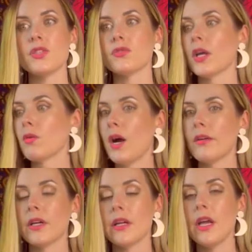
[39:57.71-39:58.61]
So you're like, well,
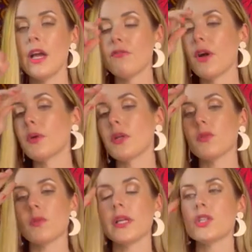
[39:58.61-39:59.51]
if I want a
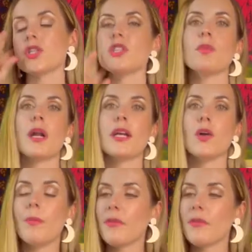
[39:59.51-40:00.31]
good relationship when I grow up,